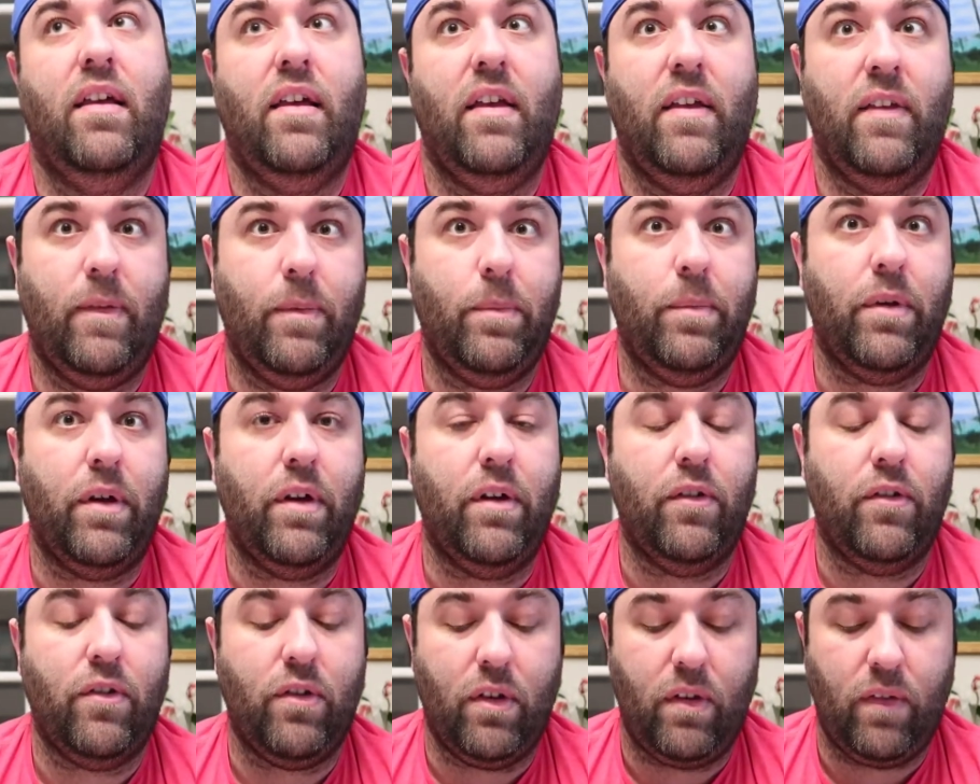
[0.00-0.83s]

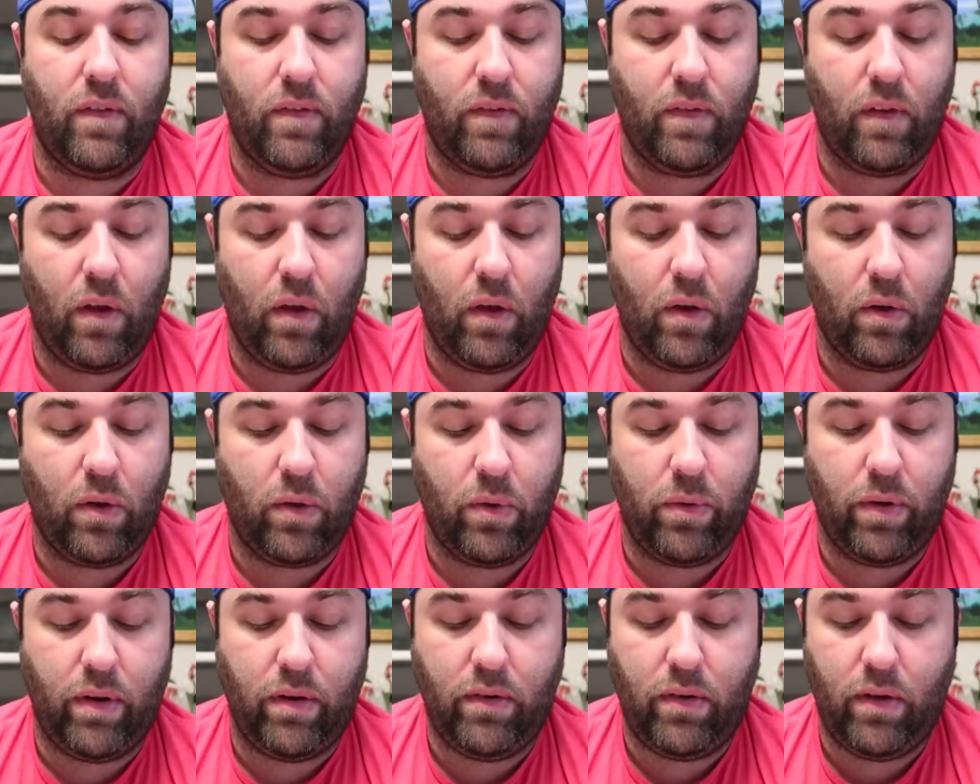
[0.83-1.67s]
explosion so
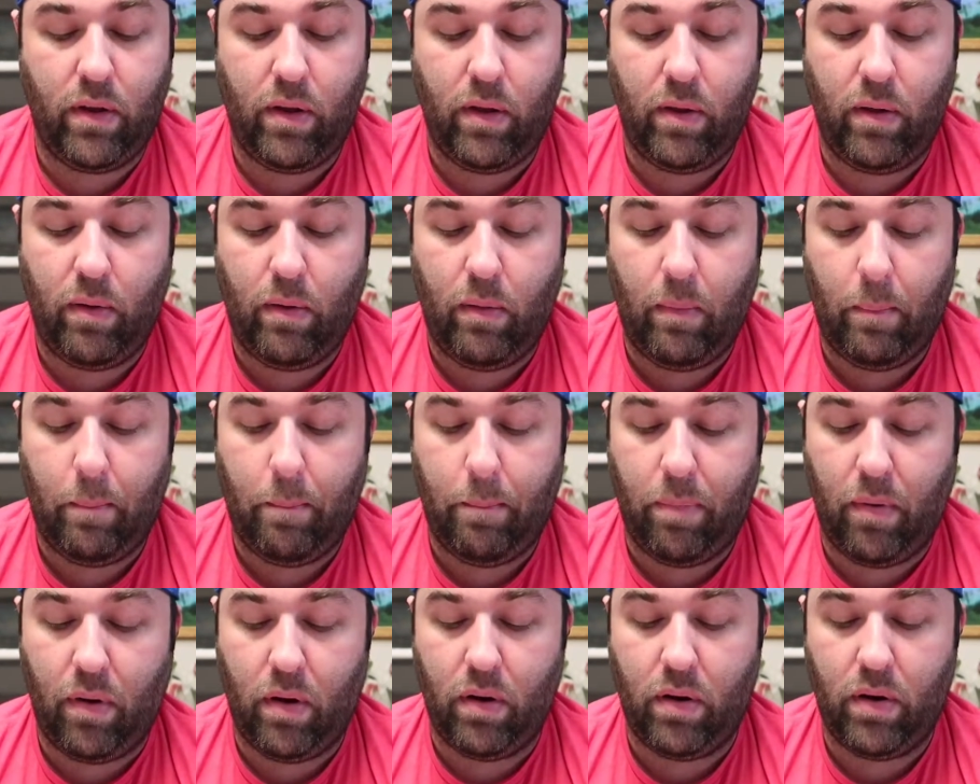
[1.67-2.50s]
Kirito
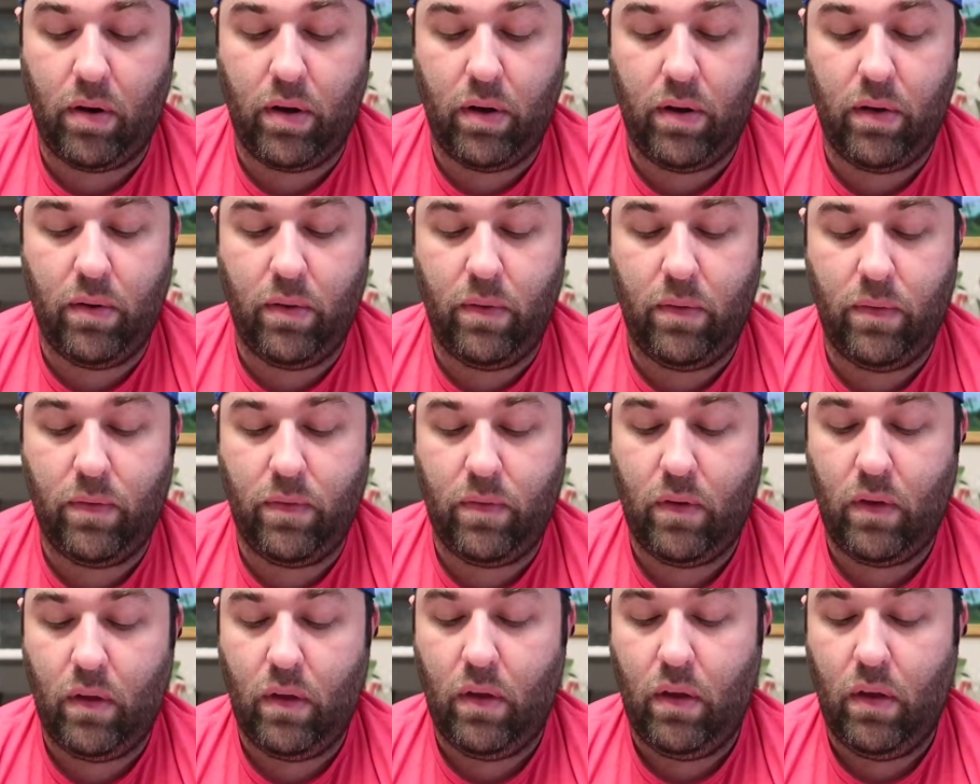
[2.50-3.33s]

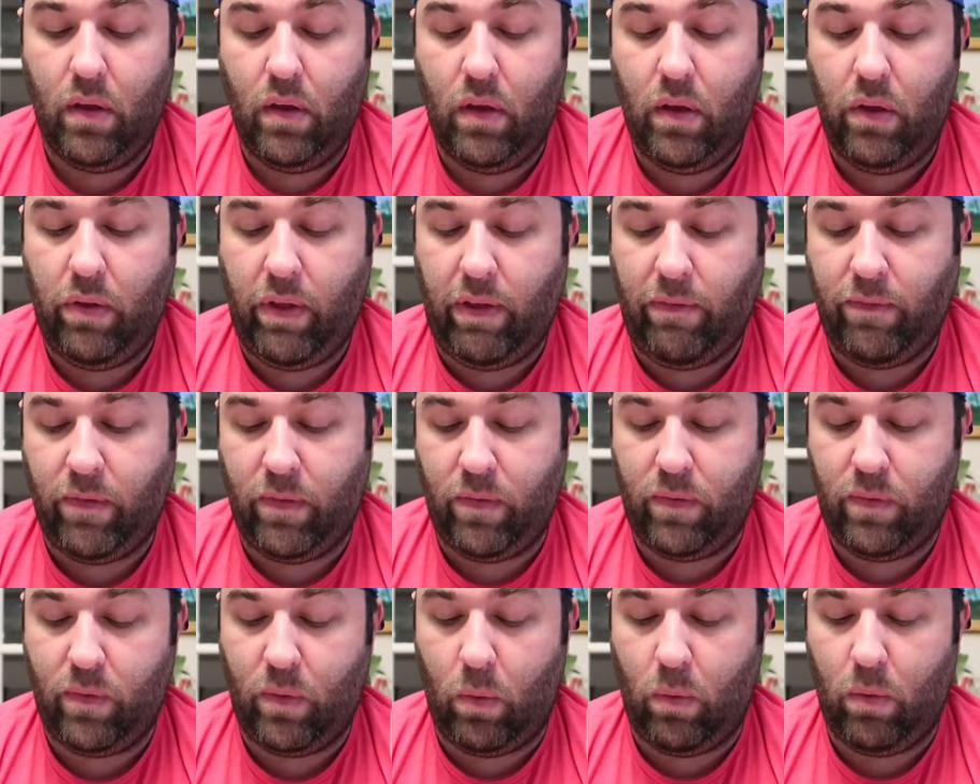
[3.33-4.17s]
borrows Leaf
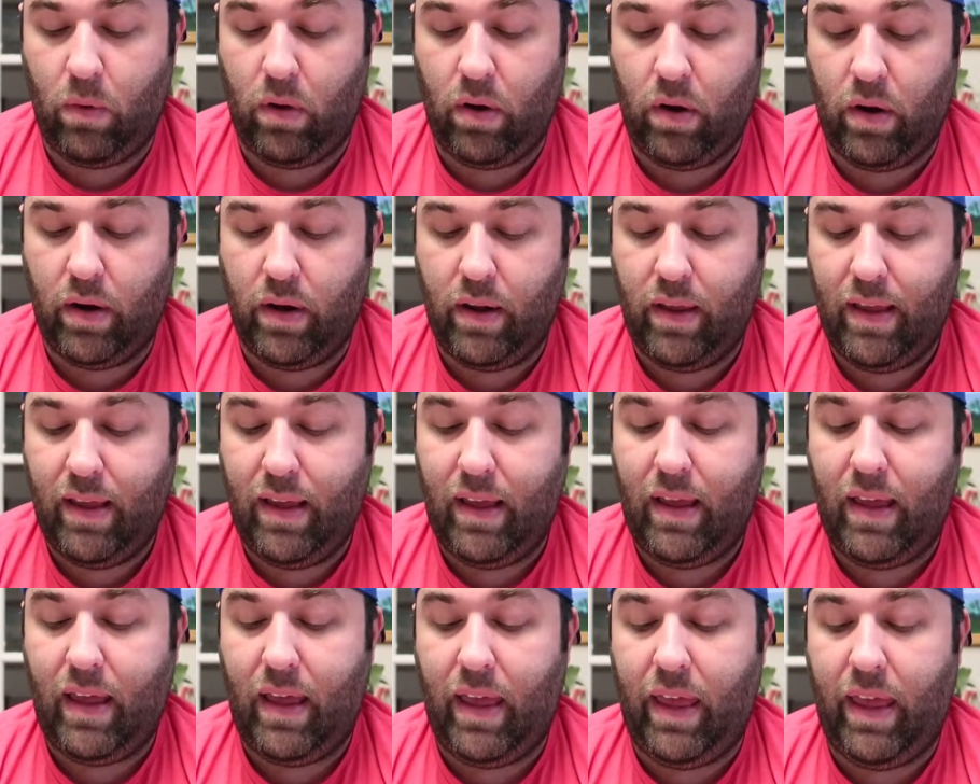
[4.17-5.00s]
sword
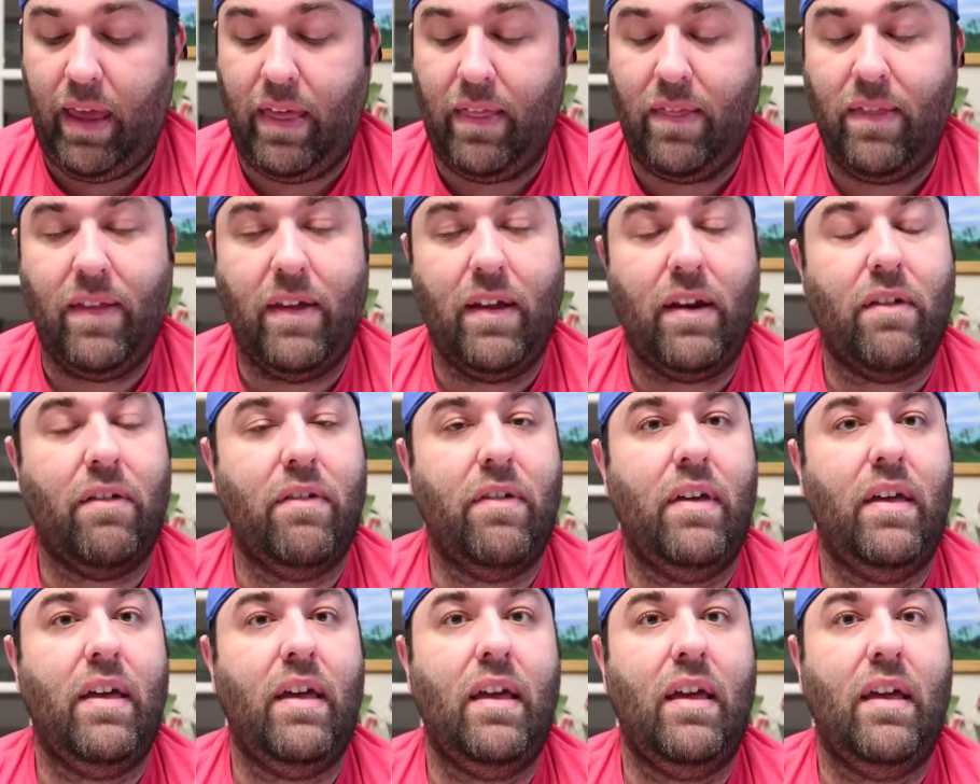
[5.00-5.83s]
and
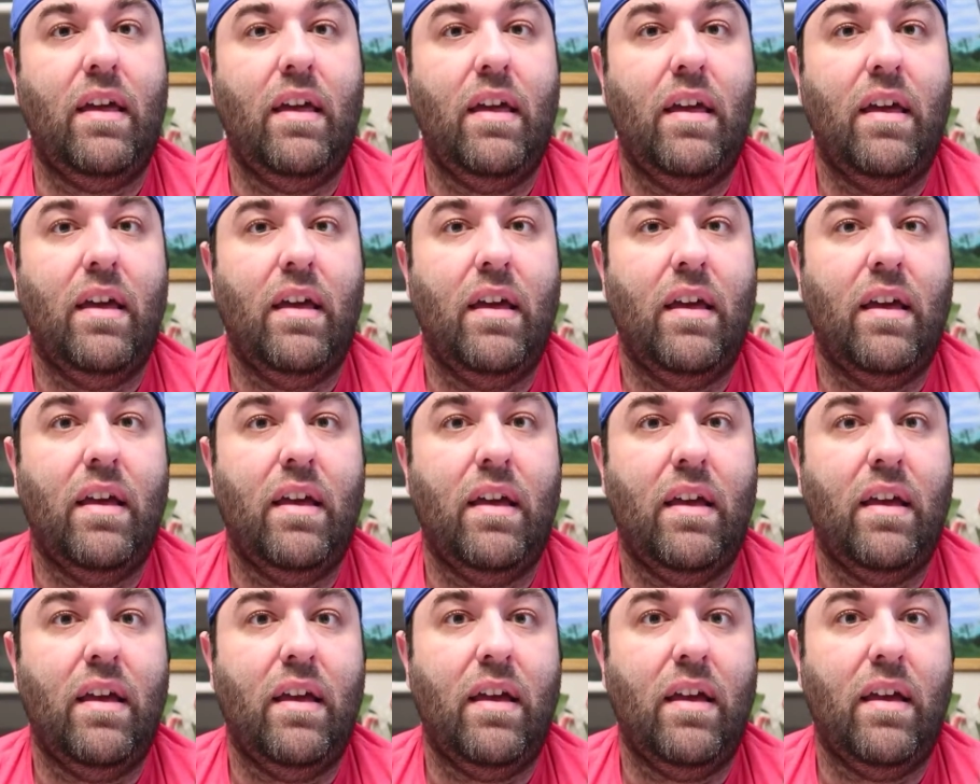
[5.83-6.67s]
literally
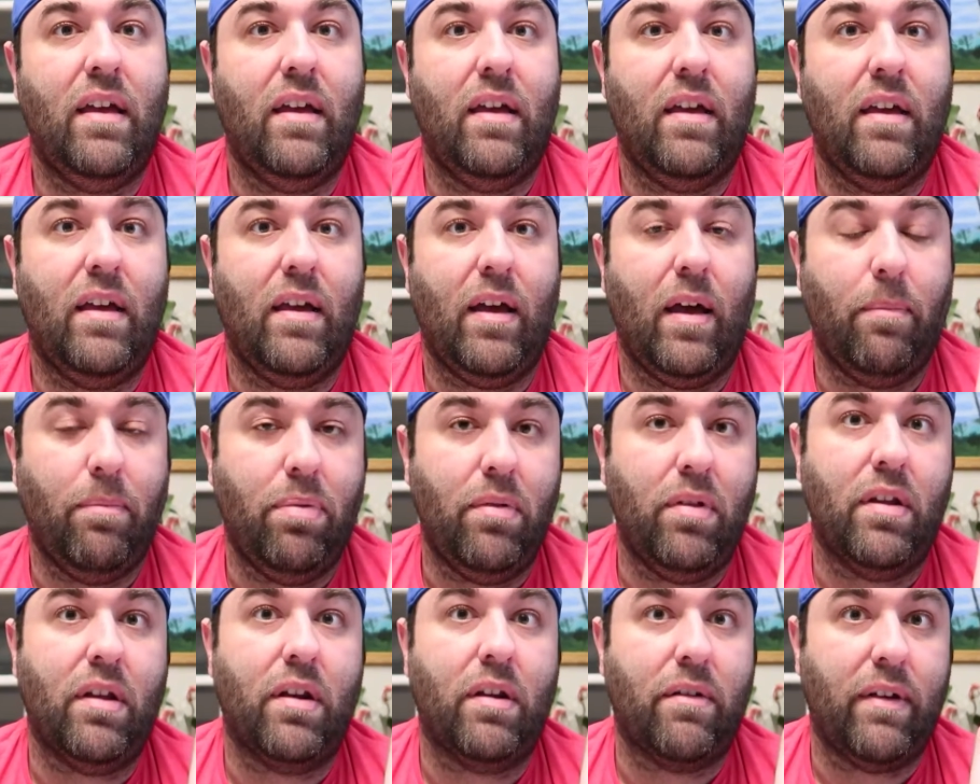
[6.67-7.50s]

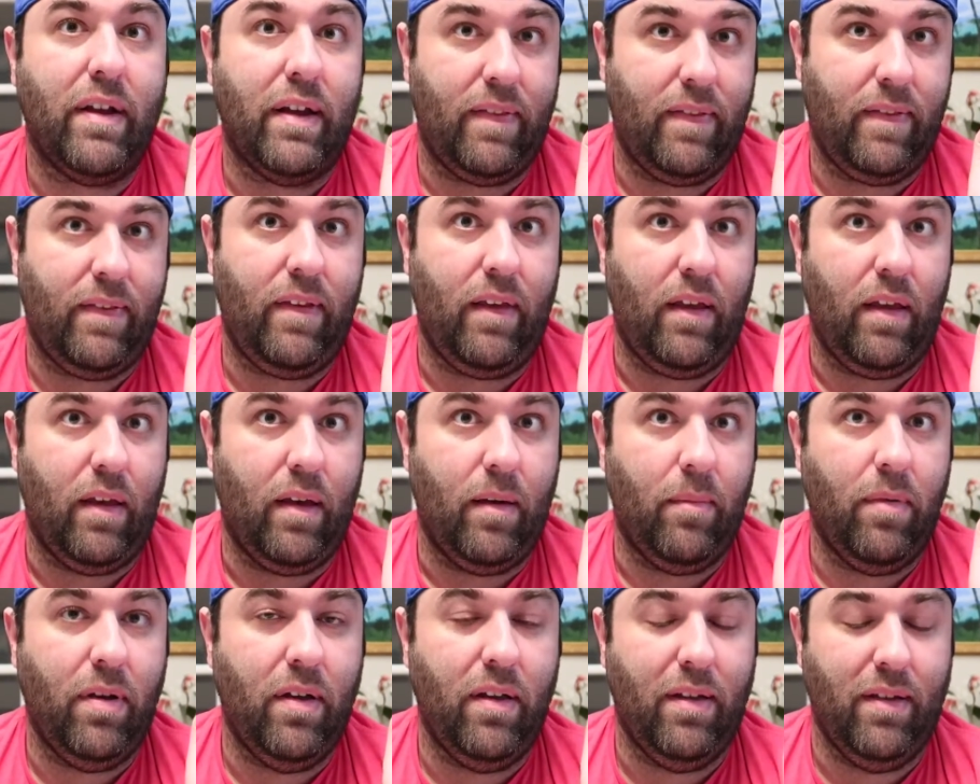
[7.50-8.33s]
obliterates
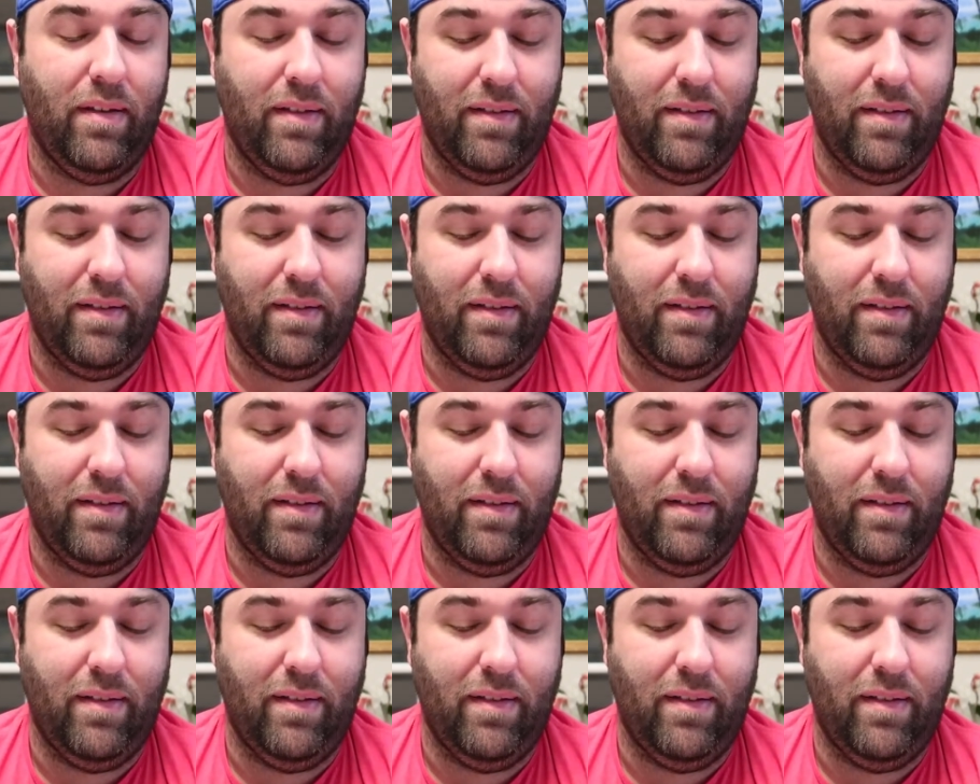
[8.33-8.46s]
him